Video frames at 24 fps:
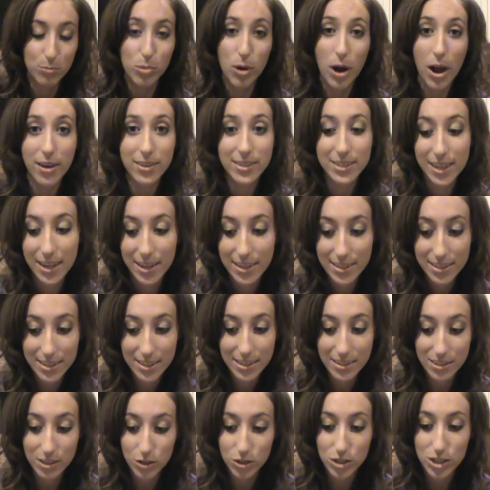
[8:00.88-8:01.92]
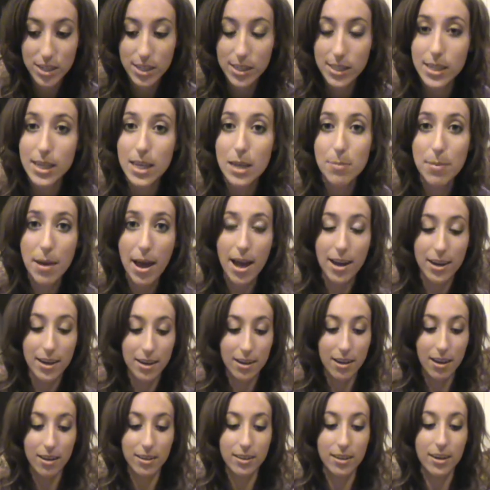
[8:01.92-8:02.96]
process, is you just keep adding
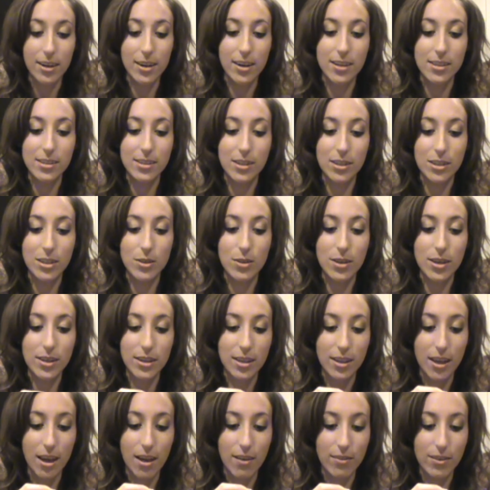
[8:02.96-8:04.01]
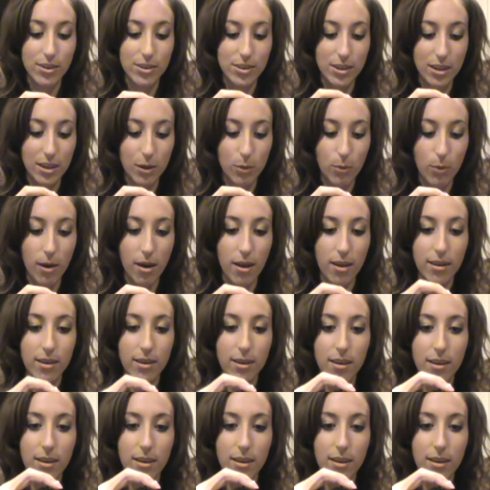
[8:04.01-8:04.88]
color until you get the coverage that you want.